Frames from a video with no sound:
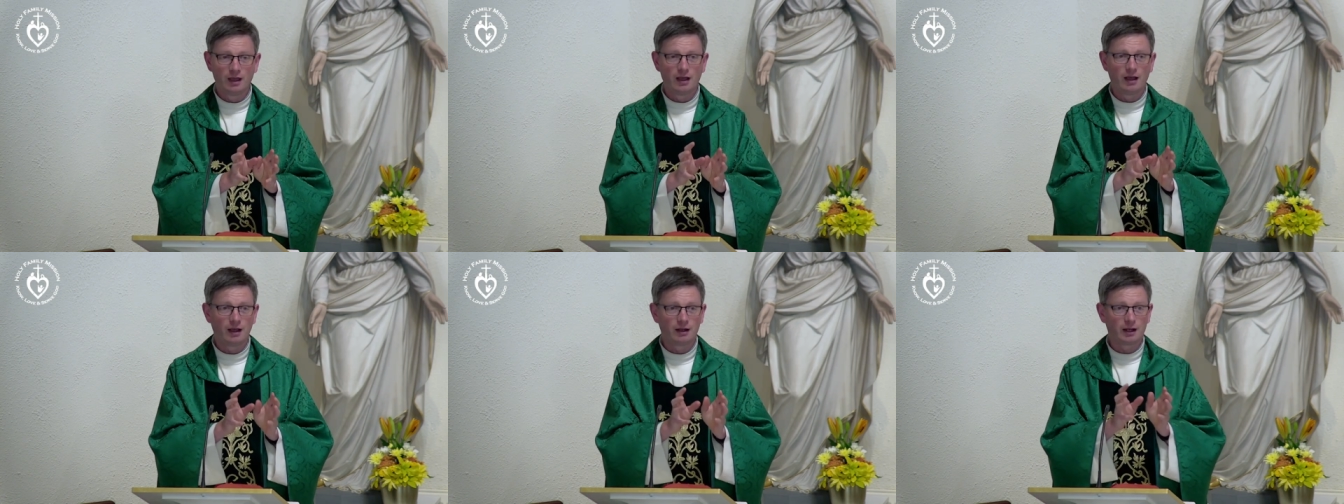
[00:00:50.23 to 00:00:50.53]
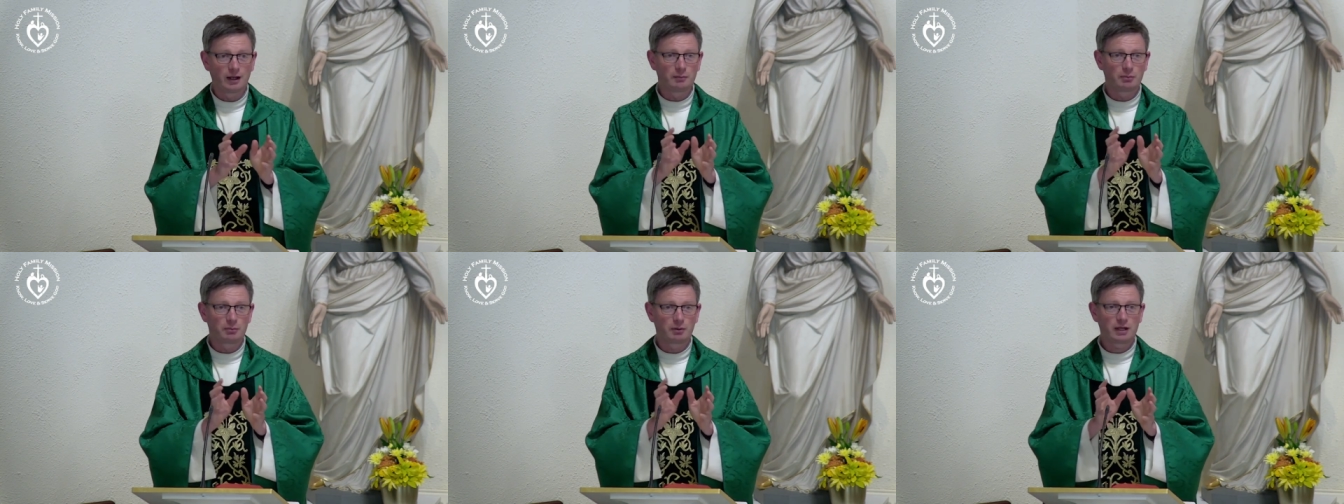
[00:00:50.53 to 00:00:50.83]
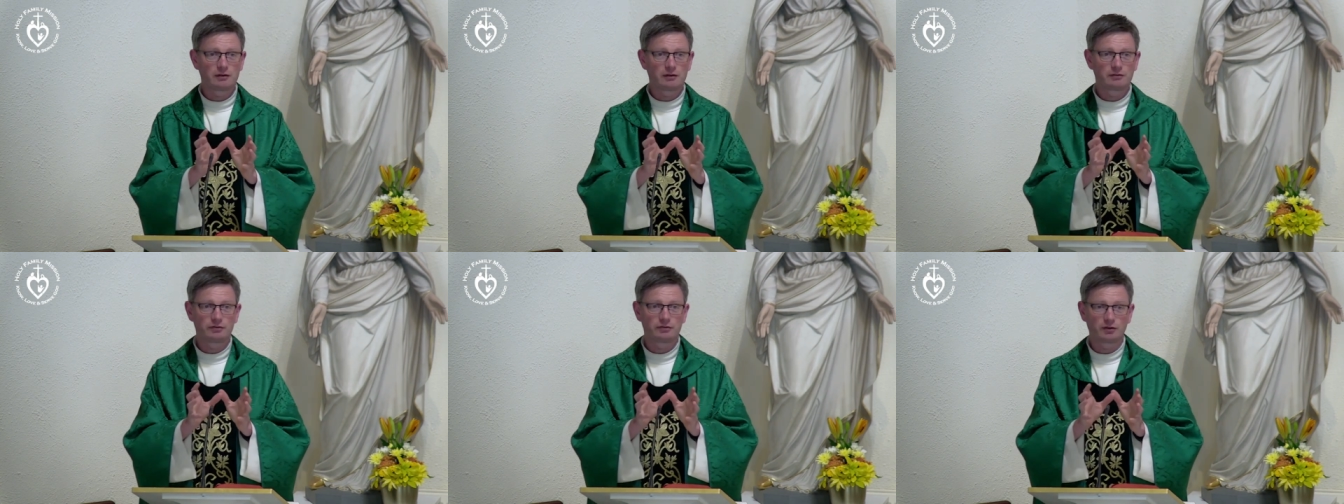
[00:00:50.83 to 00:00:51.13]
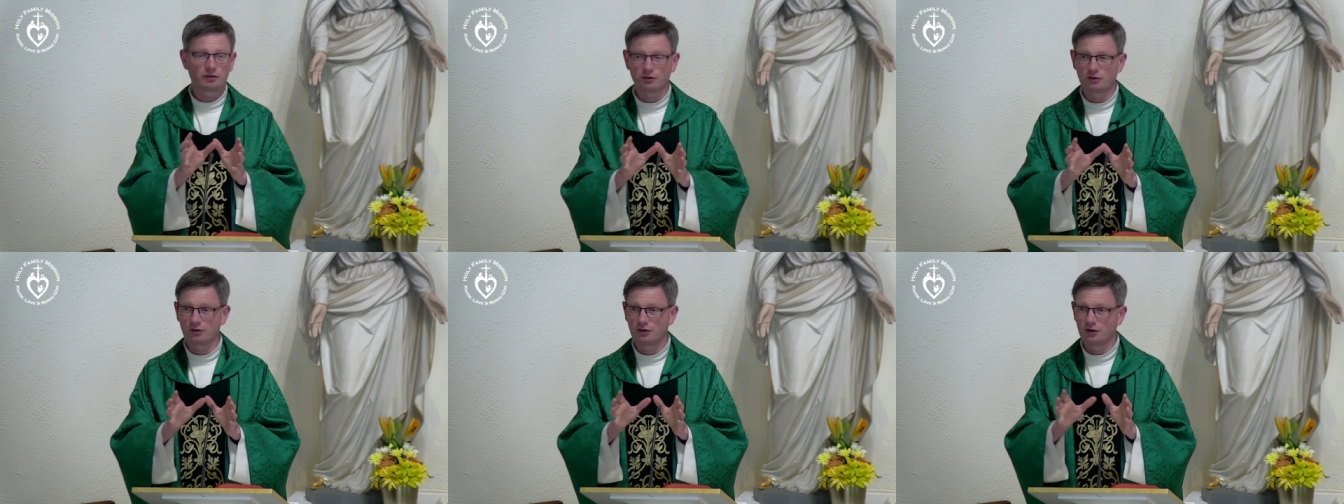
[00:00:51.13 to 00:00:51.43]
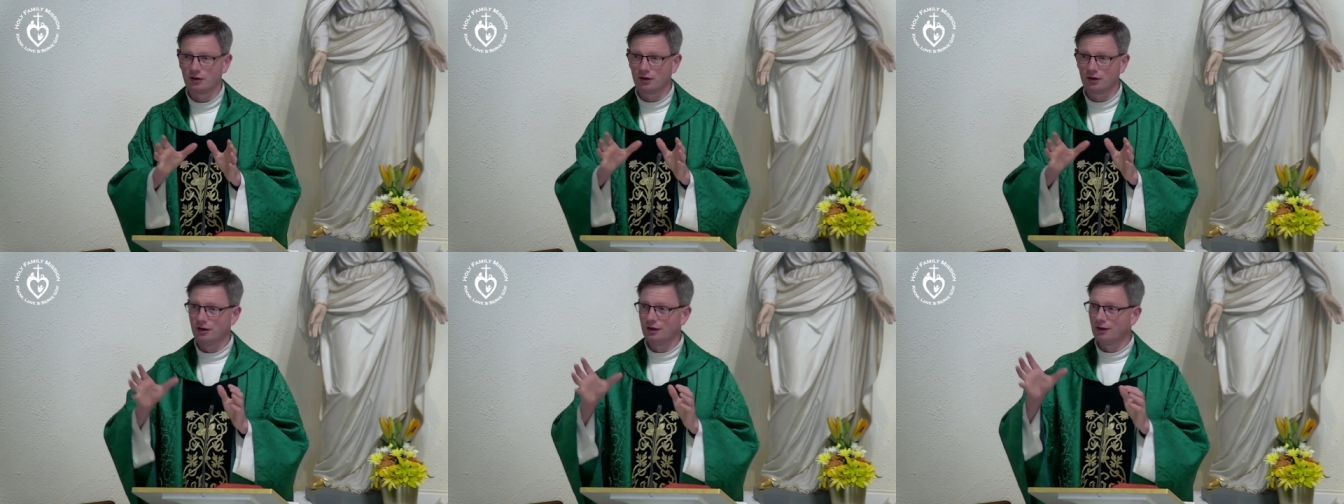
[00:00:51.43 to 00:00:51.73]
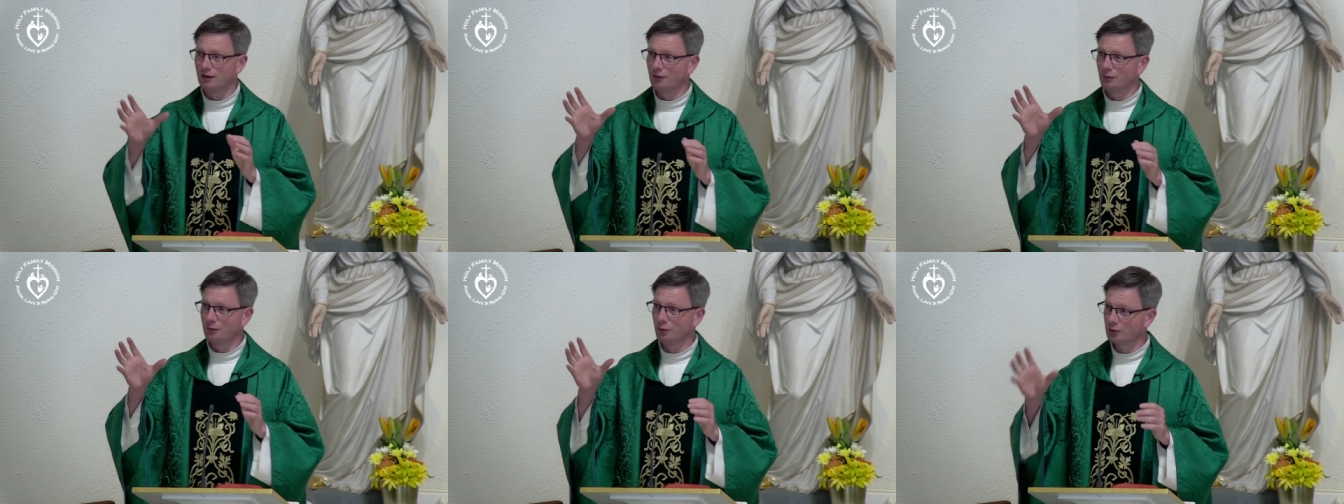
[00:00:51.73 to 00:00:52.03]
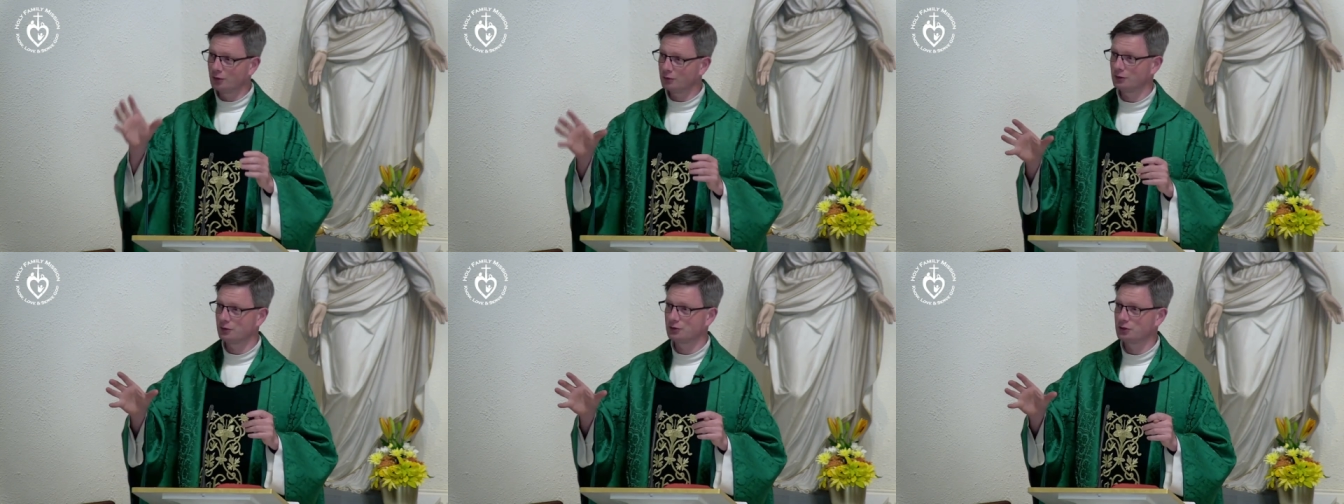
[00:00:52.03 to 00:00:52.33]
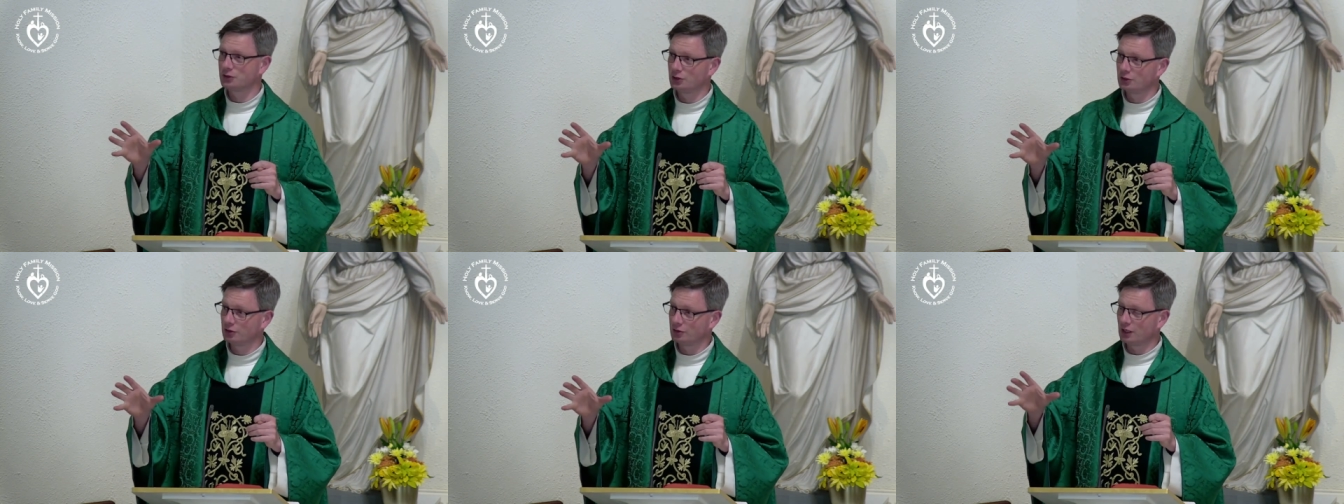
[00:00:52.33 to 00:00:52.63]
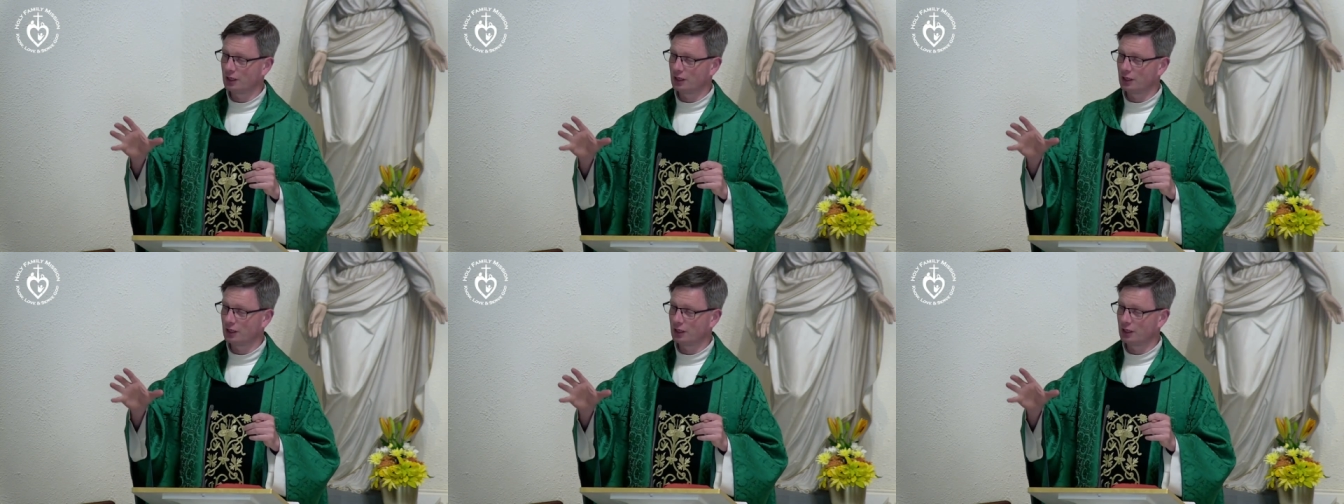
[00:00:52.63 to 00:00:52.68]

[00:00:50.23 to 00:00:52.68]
and I prayed for wonderful children and